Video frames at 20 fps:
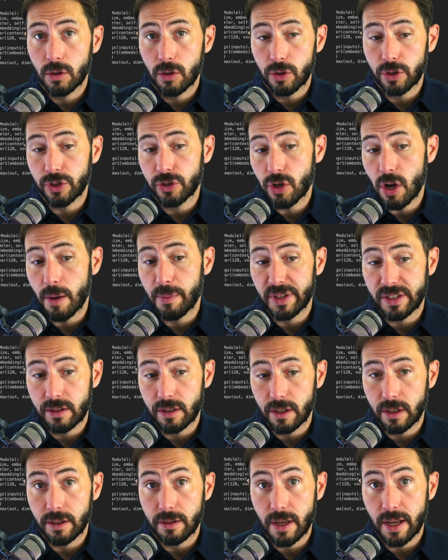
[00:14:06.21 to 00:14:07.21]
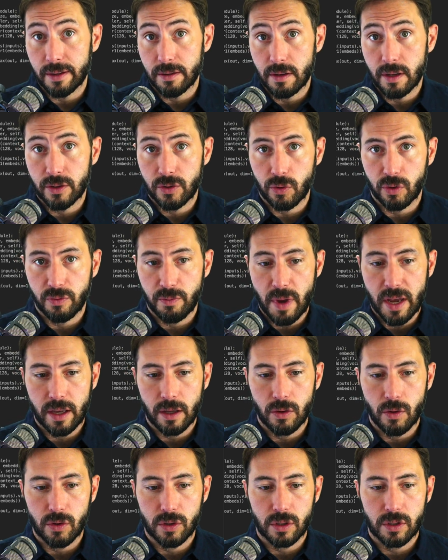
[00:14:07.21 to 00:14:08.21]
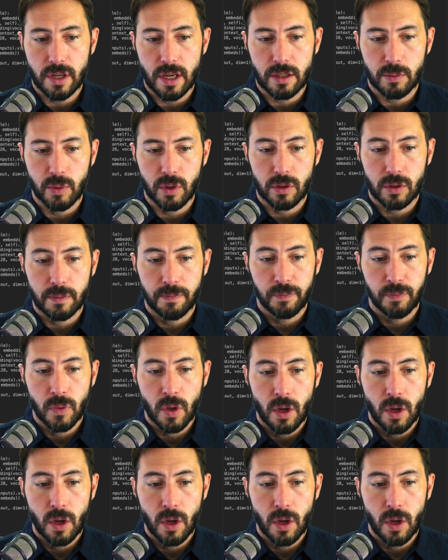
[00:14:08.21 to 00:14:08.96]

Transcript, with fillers: good a job it did at, at sort of making those assessments.